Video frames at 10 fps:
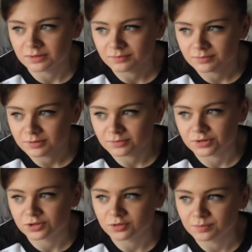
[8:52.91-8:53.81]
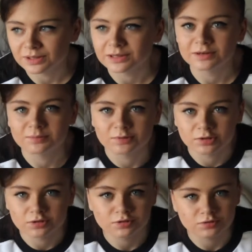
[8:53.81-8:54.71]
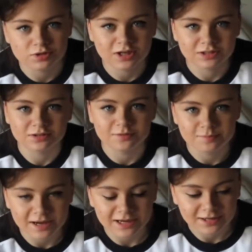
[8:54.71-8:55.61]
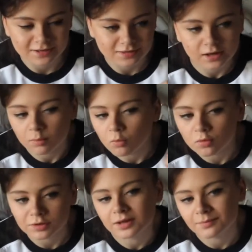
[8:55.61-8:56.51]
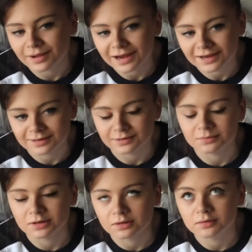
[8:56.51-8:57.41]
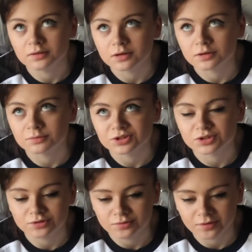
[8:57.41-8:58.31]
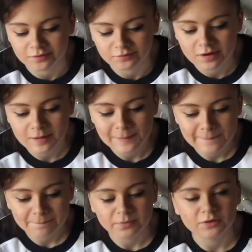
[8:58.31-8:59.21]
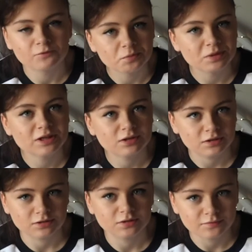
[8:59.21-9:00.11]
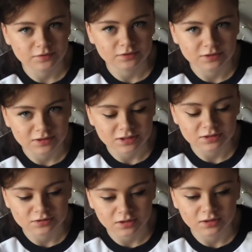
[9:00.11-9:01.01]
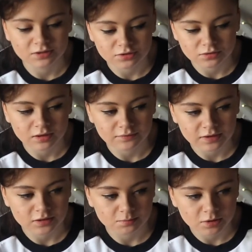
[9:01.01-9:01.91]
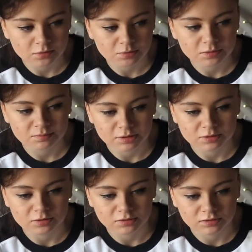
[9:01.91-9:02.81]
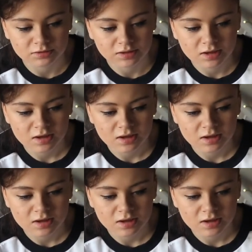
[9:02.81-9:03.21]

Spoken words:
when I'm going shopping and I bring a huge Tesco bag and then I'm walking back and I'm like, ugh, I wish I could drive. But for me, I don't feel the need to learn to drive at the moment because